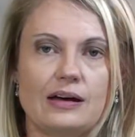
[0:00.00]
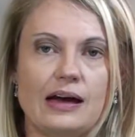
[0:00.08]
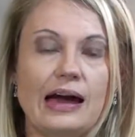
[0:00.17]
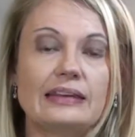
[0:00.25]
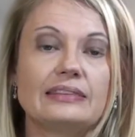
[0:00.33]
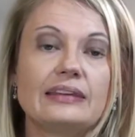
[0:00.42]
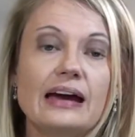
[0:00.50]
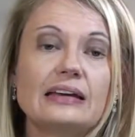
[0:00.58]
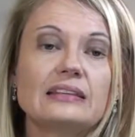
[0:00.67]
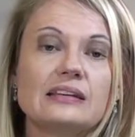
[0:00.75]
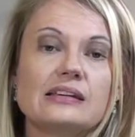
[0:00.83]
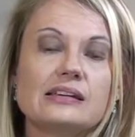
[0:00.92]
and
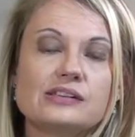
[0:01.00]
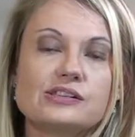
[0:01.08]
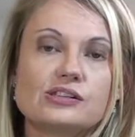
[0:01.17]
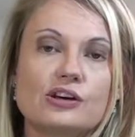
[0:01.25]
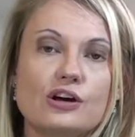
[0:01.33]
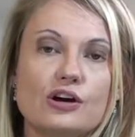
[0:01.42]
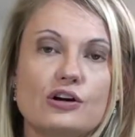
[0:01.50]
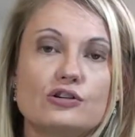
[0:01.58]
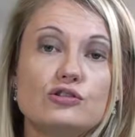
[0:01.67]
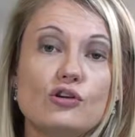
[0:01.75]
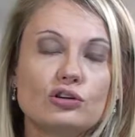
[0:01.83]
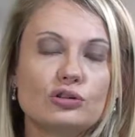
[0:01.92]
that is
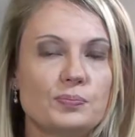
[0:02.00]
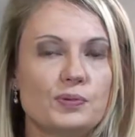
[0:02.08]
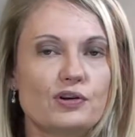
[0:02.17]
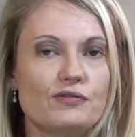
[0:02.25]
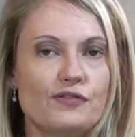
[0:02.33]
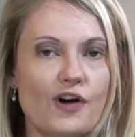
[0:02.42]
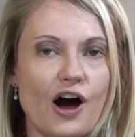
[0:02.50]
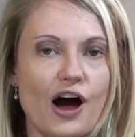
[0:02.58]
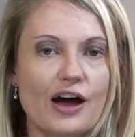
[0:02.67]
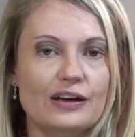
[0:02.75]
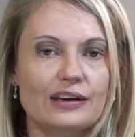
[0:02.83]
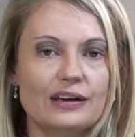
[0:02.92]
not
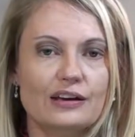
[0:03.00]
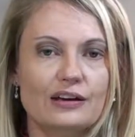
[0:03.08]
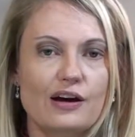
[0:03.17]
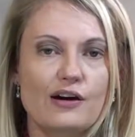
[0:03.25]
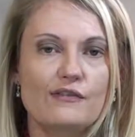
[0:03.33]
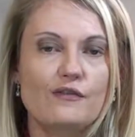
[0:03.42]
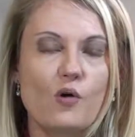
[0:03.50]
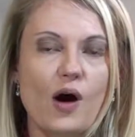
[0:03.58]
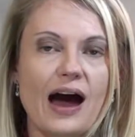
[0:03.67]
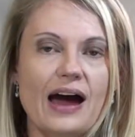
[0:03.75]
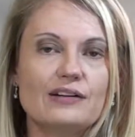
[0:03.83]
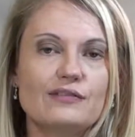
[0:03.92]
providing for
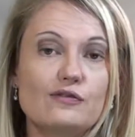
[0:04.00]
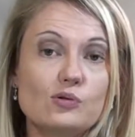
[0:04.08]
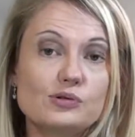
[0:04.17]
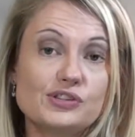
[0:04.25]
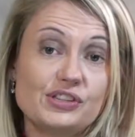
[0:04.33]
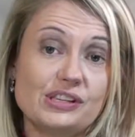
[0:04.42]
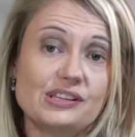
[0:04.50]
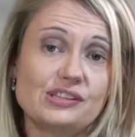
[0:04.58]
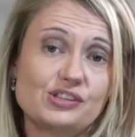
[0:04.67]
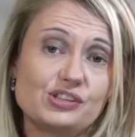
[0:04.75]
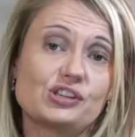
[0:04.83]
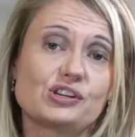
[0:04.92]

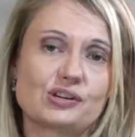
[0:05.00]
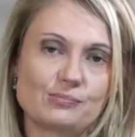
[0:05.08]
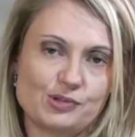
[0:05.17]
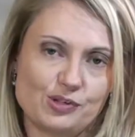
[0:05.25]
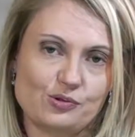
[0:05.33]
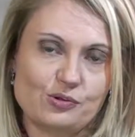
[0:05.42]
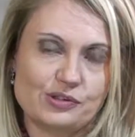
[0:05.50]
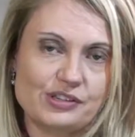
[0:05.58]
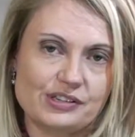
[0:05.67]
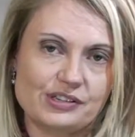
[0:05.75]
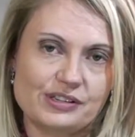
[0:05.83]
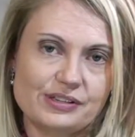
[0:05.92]
unforeseen
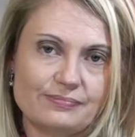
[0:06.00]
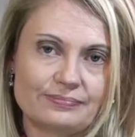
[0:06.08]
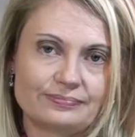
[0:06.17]
circumstances.